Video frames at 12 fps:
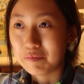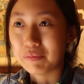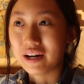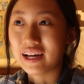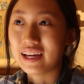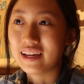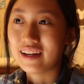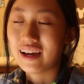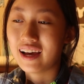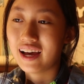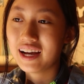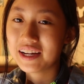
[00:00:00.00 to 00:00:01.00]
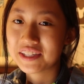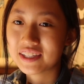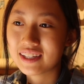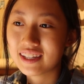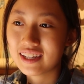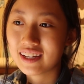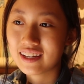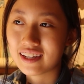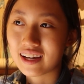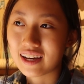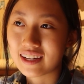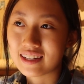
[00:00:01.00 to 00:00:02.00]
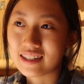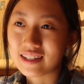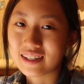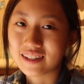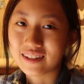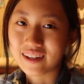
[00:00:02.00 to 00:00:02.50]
but actually I did